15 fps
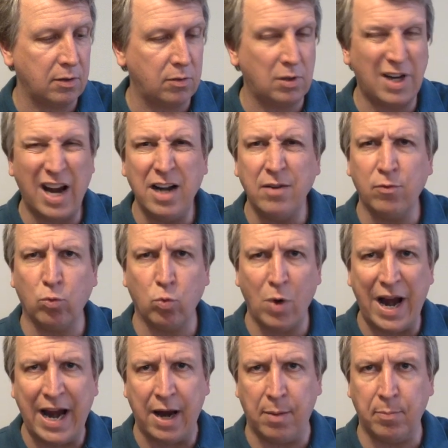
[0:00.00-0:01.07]
kind of
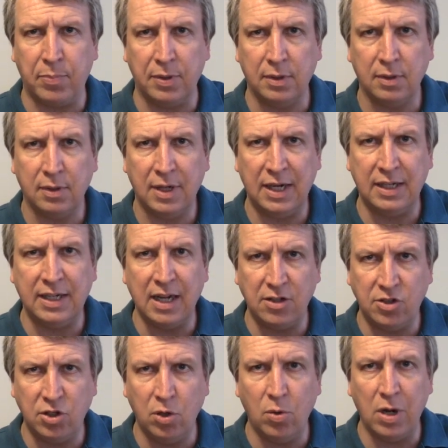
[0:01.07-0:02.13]
ramp. It
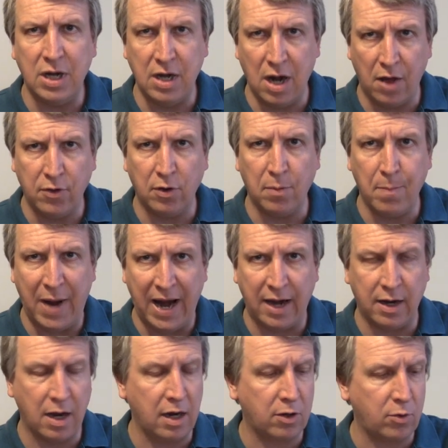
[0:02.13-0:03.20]
gets you another
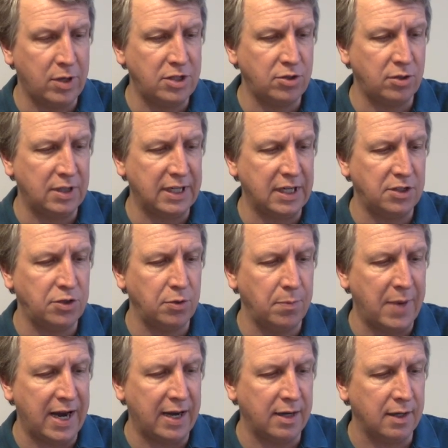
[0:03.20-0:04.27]
mana, a creature that gets you
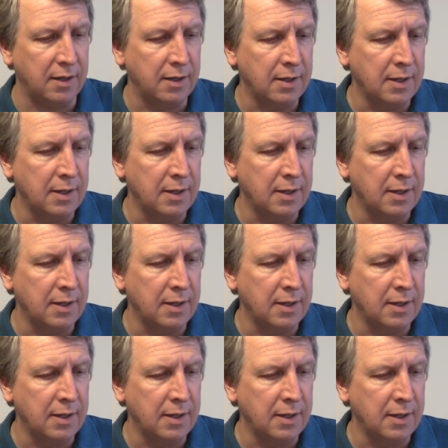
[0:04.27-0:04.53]
mana.